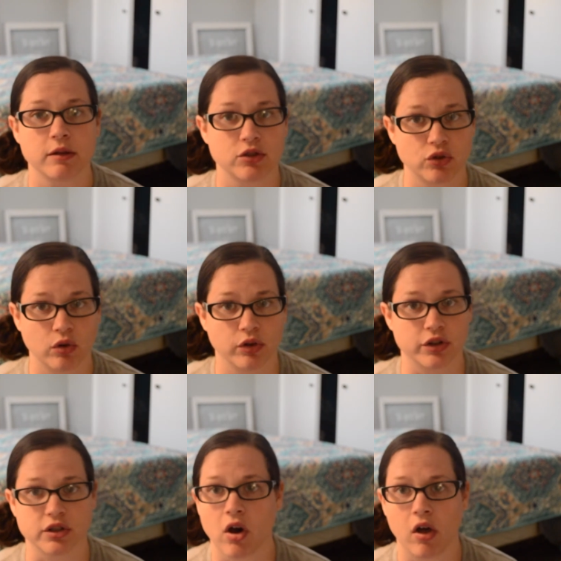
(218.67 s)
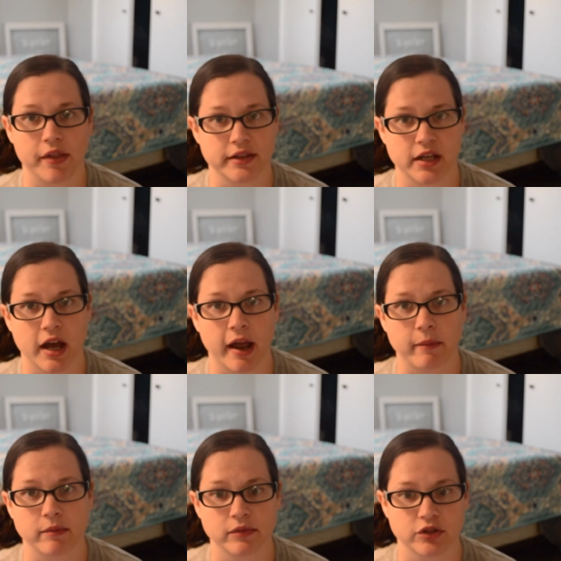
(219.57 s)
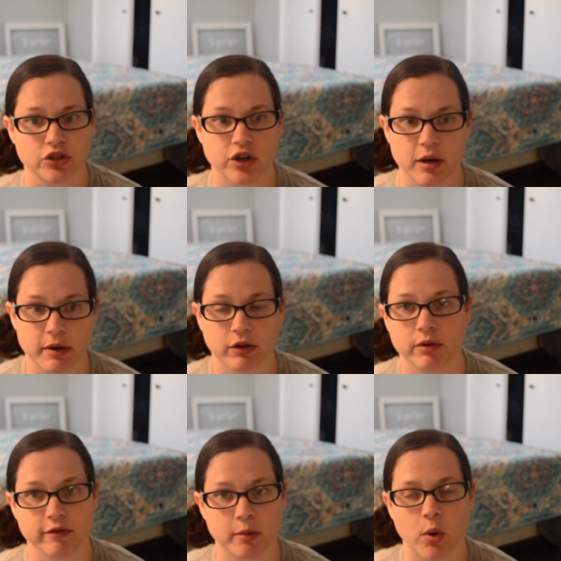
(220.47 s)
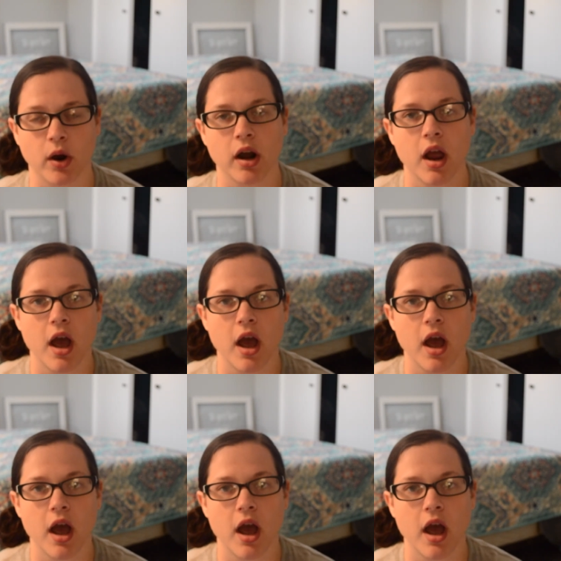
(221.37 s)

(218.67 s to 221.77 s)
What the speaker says: strollers all the time to try to make room for more.